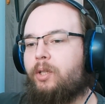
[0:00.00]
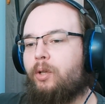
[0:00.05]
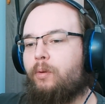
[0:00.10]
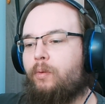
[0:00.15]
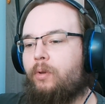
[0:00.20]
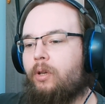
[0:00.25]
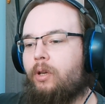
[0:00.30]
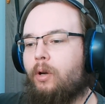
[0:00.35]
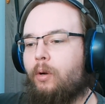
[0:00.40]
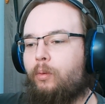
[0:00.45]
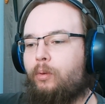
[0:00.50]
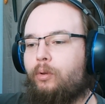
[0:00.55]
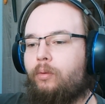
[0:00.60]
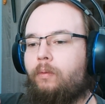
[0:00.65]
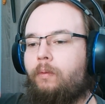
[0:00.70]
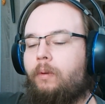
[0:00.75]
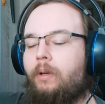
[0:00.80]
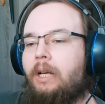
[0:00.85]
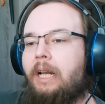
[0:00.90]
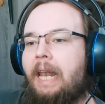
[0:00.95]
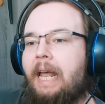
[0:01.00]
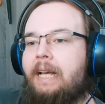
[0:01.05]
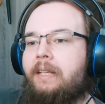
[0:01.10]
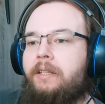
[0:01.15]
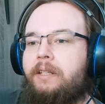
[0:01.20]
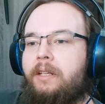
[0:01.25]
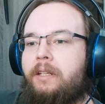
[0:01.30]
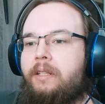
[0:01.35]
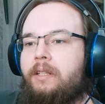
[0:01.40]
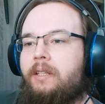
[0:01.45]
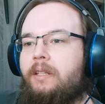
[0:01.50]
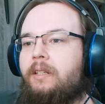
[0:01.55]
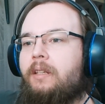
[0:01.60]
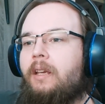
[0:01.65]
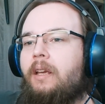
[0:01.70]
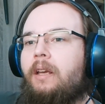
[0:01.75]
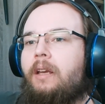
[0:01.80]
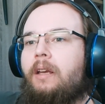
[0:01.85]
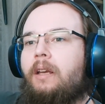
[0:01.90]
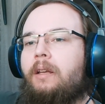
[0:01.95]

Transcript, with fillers: so you go to classes.